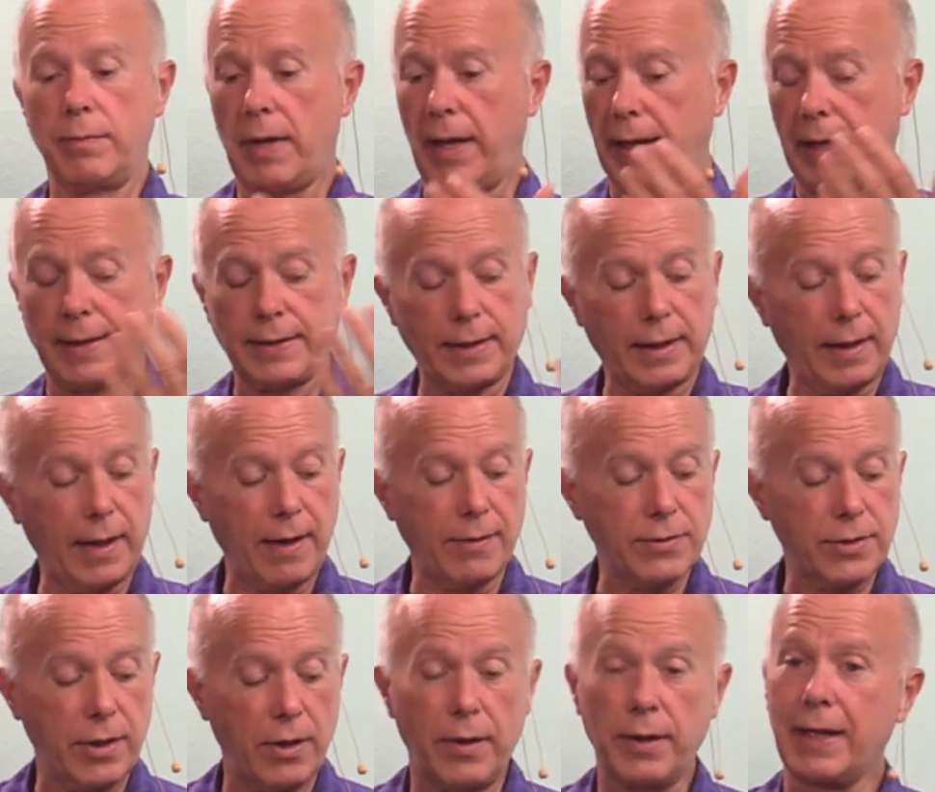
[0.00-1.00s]
I got the
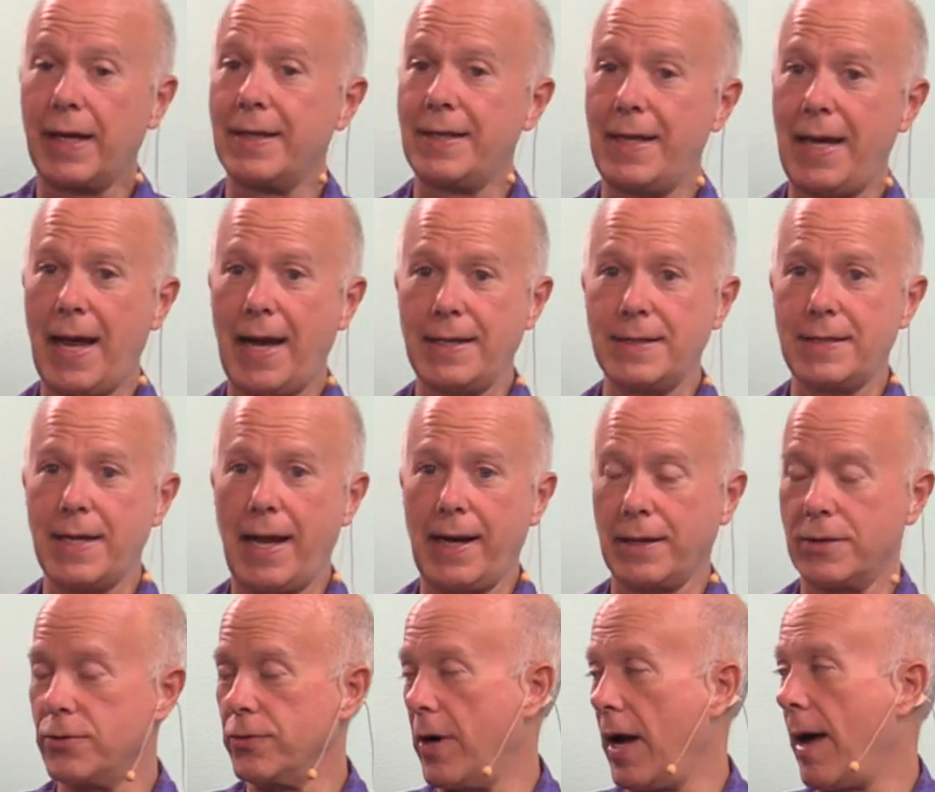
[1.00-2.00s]
gloves on, I got the
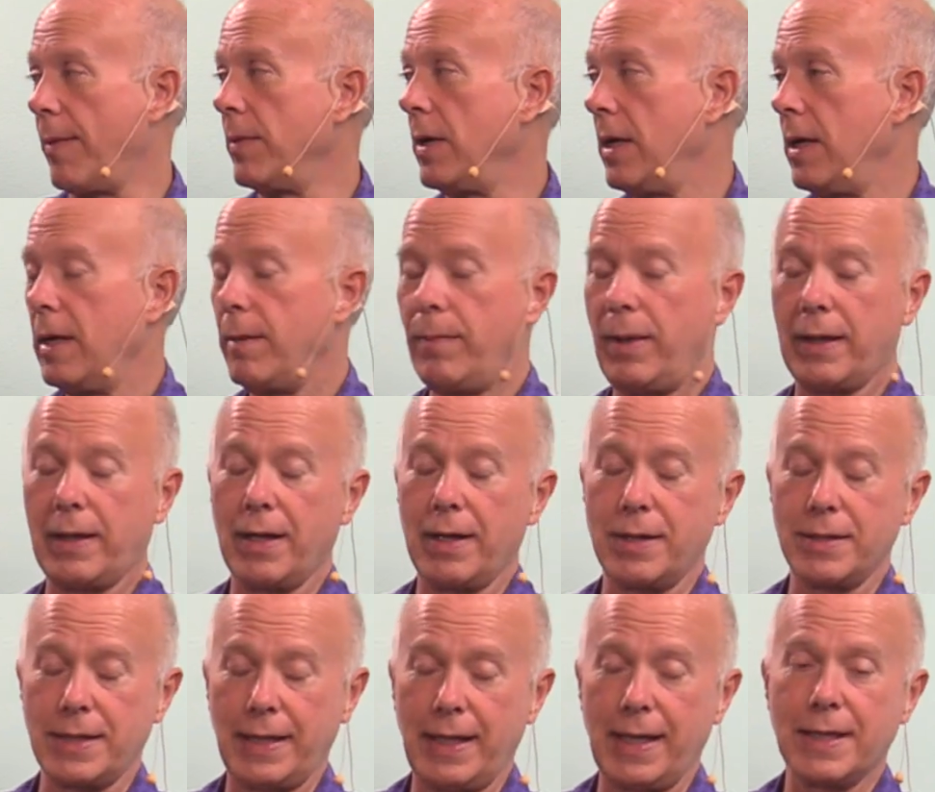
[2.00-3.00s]
anti-static strap,
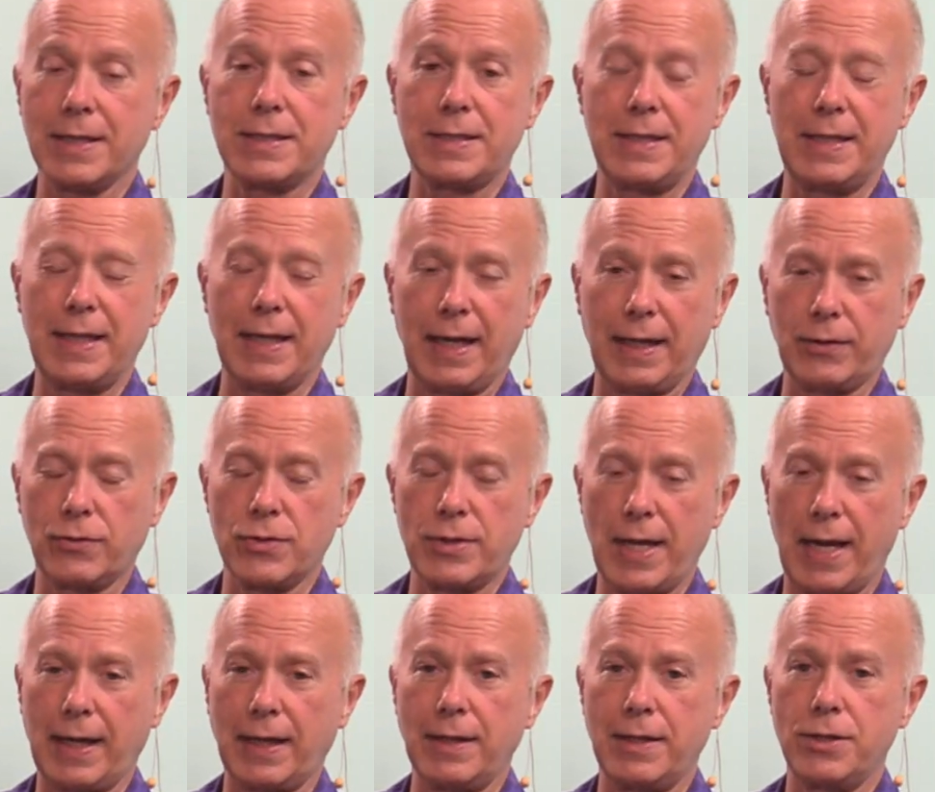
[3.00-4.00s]
because E S D,
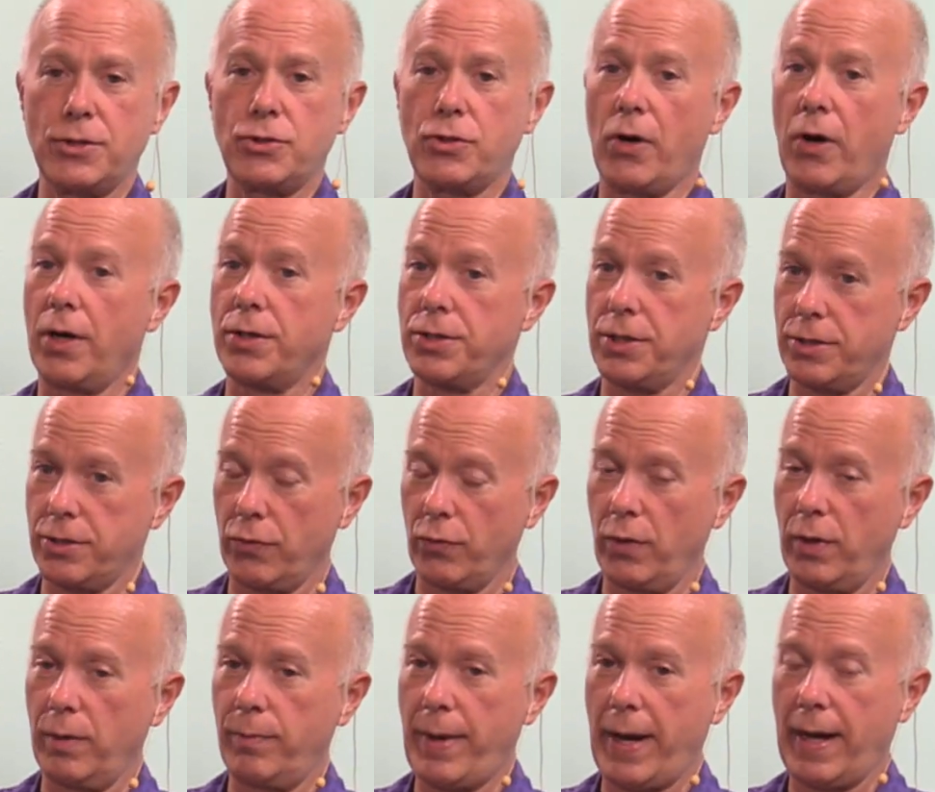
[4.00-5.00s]
electrostatic discharge, is a
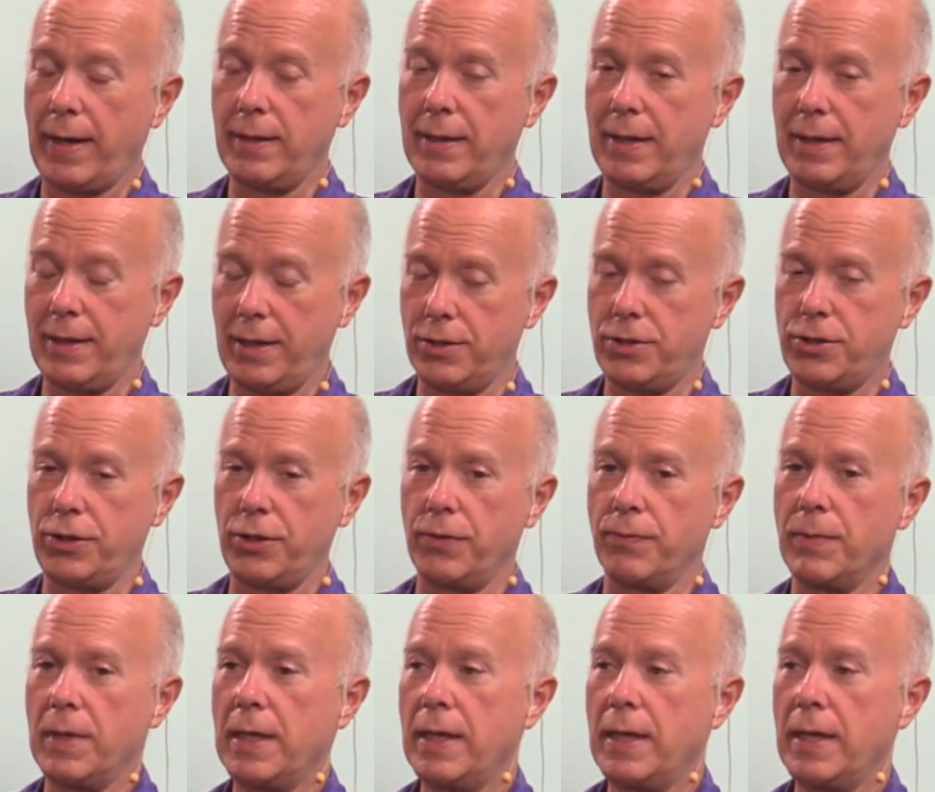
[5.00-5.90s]
real bad issue.